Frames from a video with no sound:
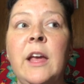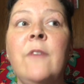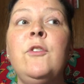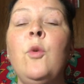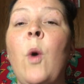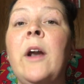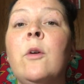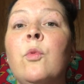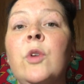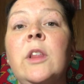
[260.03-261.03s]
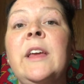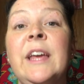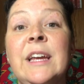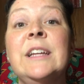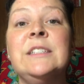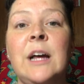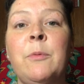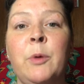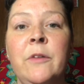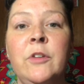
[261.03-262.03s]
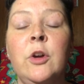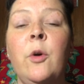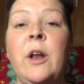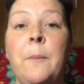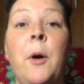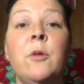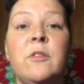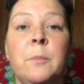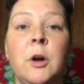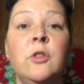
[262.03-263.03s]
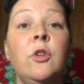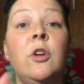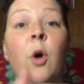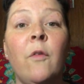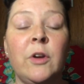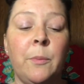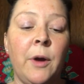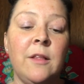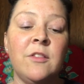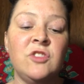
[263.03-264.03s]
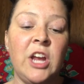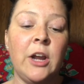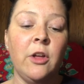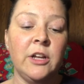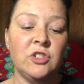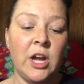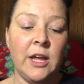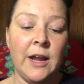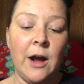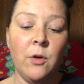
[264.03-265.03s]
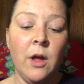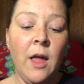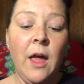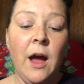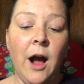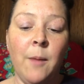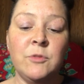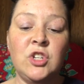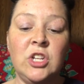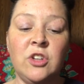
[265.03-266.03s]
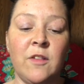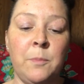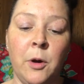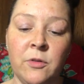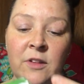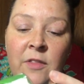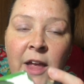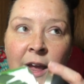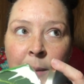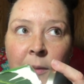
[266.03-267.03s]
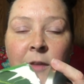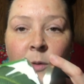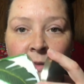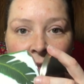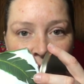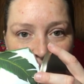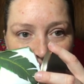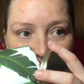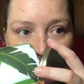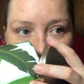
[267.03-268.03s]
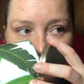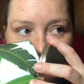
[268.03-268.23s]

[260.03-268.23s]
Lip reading: If you want a really in-depth review and a post-burn, you could go over to Bren's channel and check it out. She just posted that, I believe it was last week,